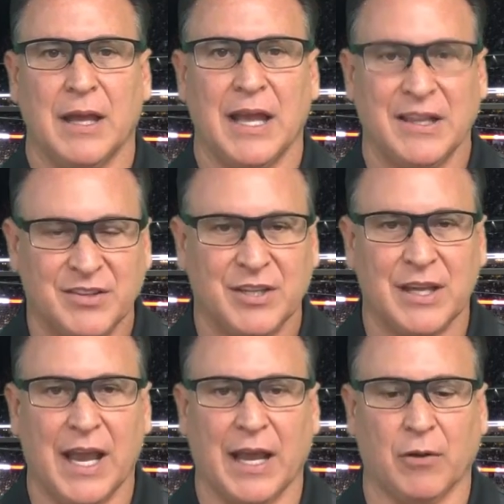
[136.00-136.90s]
in
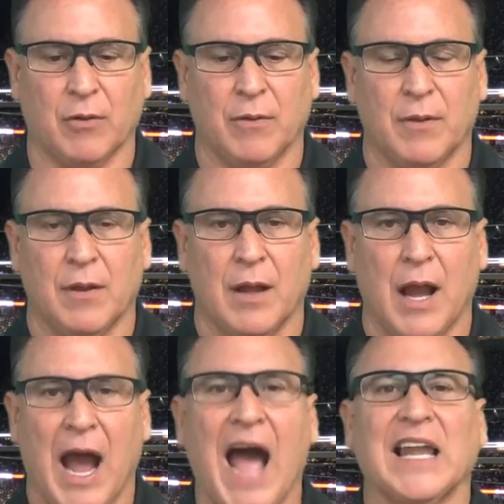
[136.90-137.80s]
Seattle.
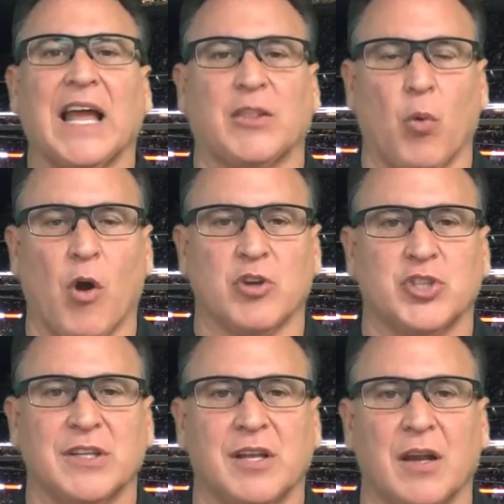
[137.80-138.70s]
I like the
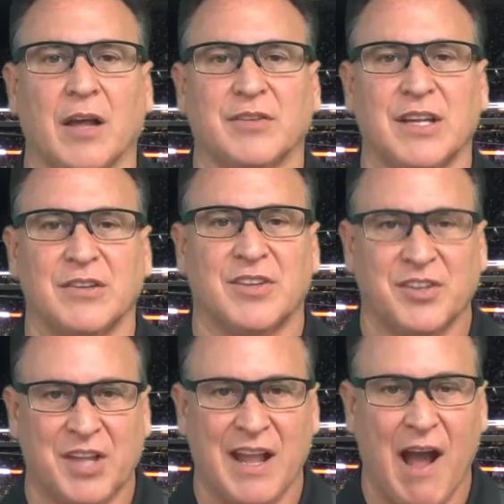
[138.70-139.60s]
Washington Huskies to
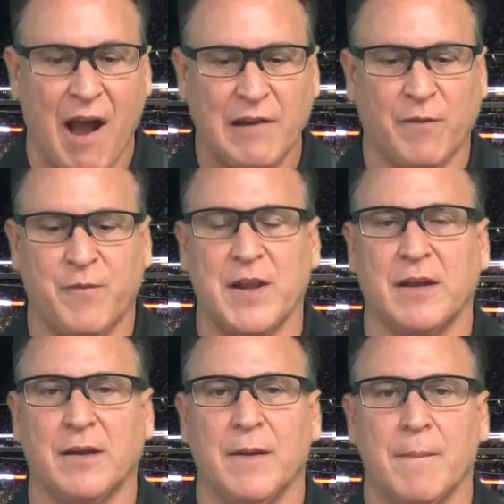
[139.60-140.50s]
stay
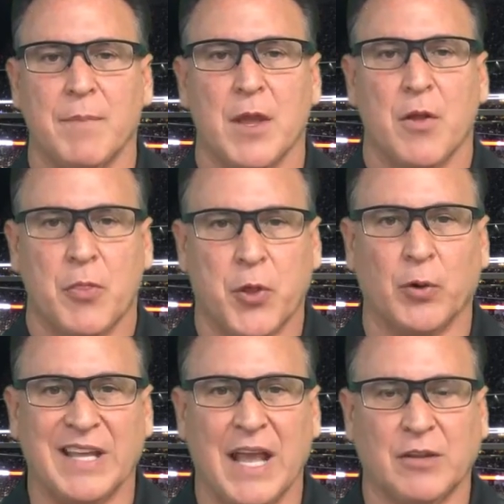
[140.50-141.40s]
undefeated,
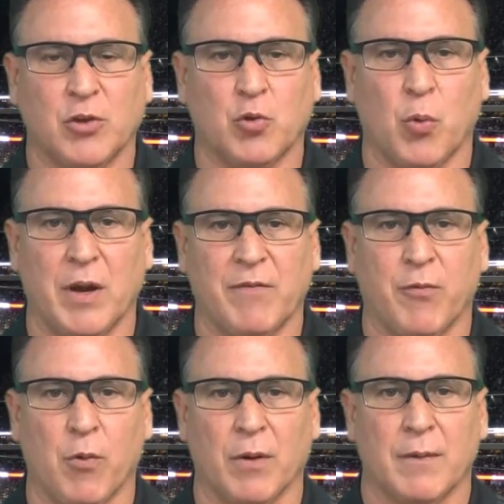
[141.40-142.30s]

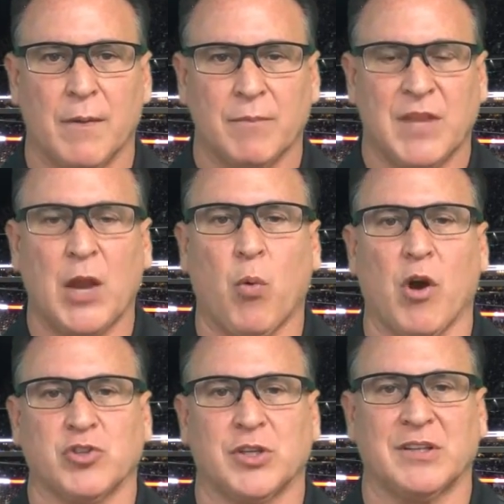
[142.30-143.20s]
38-24. Take
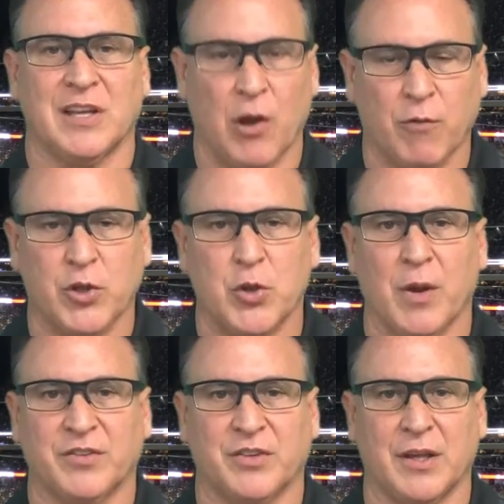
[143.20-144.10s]
Washington over
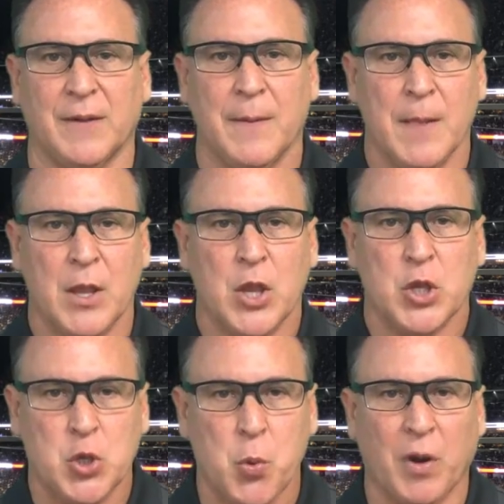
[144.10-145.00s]
USC.
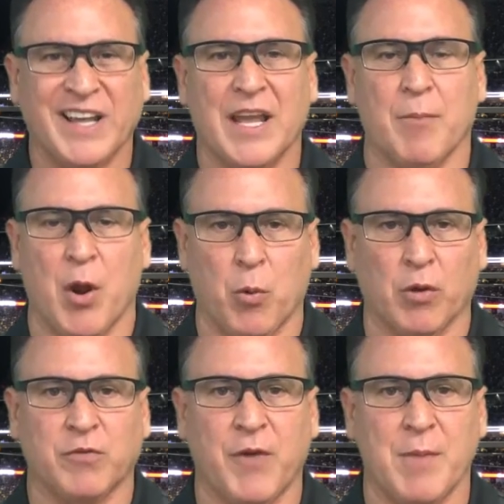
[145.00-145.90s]
You want to get my
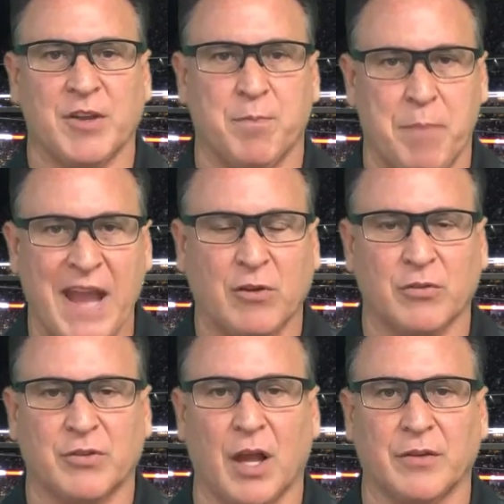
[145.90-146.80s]
world-famous
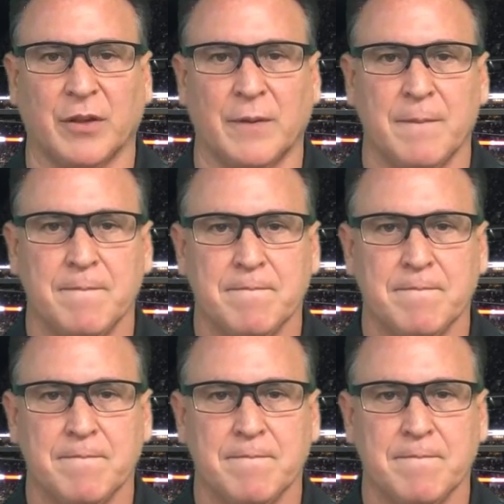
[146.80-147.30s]
Baker's Dozen?